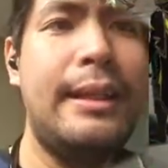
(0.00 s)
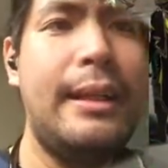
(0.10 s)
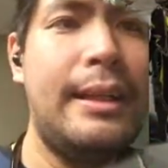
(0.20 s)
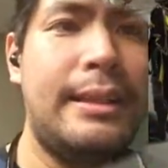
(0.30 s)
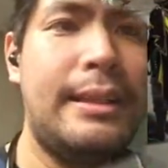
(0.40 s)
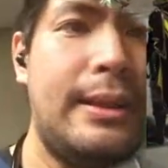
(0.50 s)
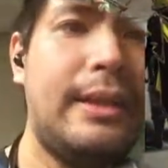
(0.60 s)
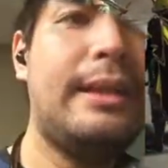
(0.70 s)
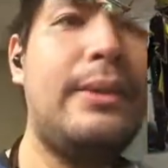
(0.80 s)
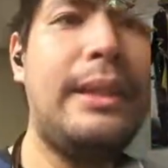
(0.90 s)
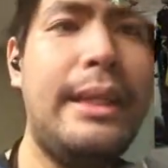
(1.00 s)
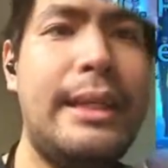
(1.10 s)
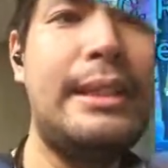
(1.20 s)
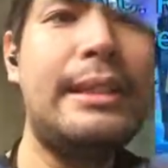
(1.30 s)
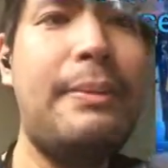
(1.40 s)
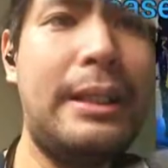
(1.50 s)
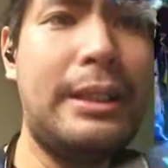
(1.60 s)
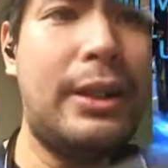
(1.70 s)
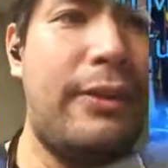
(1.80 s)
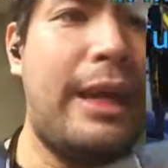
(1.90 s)
So really it's just about
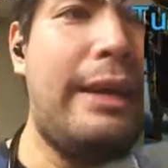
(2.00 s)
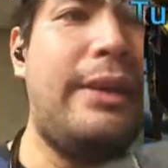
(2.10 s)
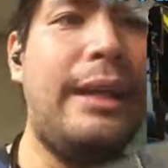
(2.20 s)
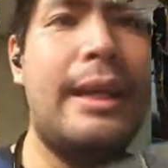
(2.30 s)
surviving